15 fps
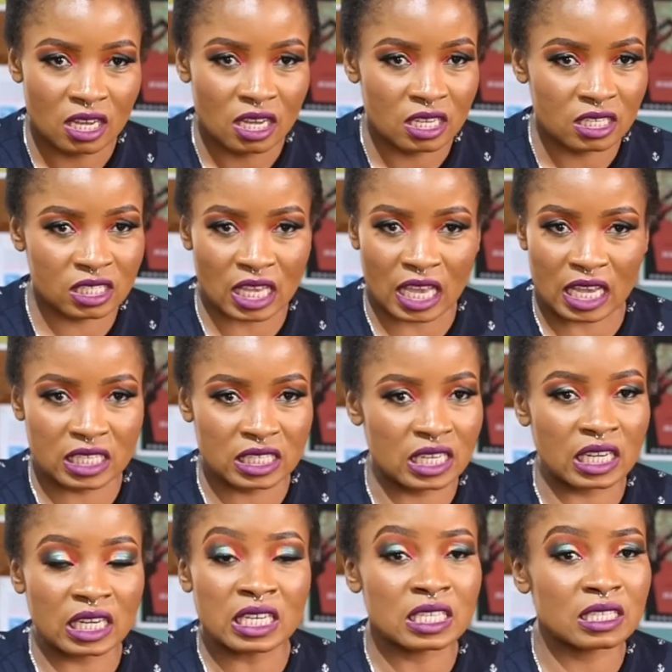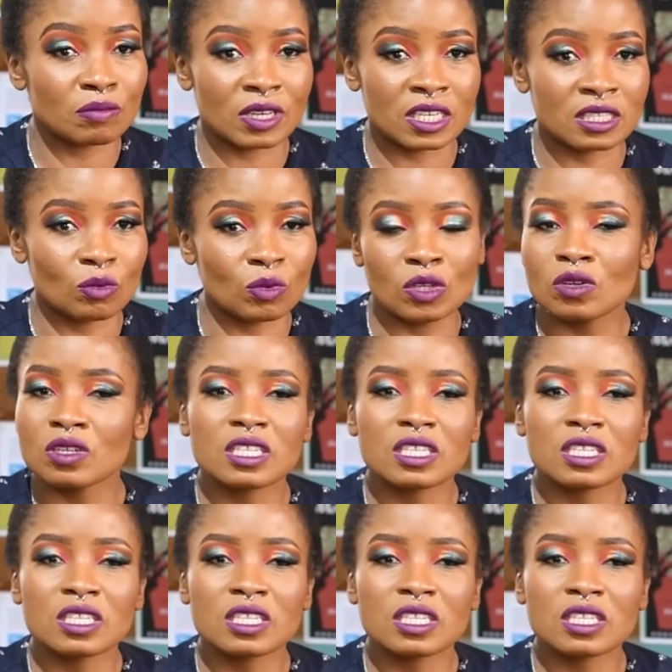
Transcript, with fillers: sex and intimacy. We don't